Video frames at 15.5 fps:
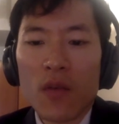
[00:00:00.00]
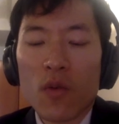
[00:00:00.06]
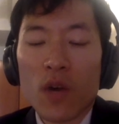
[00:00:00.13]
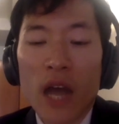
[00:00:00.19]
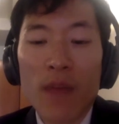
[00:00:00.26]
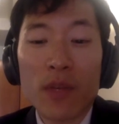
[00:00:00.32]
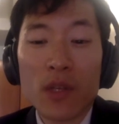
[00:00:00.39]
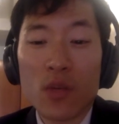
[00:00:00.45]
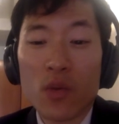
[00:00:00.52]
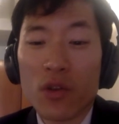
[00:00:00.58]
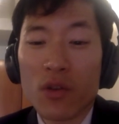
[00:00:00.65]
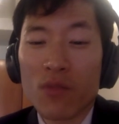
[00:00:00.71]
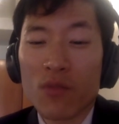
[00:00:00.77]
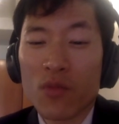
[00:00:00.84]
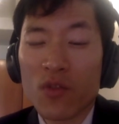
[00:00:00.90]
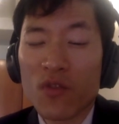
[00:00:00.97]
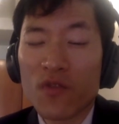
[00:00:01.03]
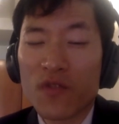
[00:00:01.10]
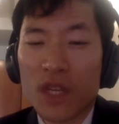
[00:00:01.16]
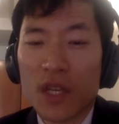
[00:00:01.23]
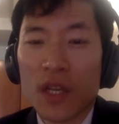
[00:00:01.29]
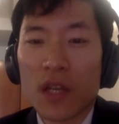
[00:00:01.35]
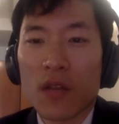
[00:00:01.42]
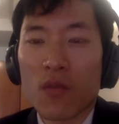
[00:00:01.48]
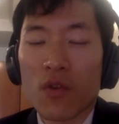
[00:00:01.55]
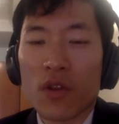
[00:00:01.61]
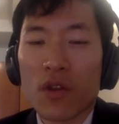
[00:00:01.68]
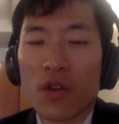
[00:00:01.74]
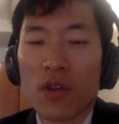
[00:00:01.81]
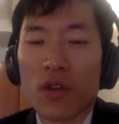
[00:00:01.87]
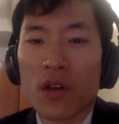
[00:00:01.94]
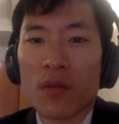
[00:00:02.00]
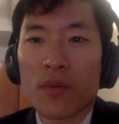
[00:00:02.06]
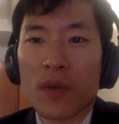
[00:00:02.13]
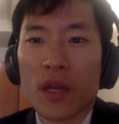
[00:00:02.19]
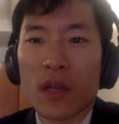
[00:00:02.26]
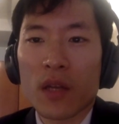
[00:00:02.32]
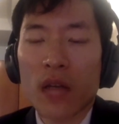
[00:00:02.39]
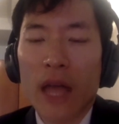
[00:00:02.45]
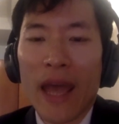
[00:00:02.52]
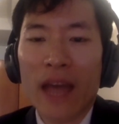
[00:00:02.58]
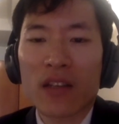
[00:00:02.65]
What happens when you move teeth with an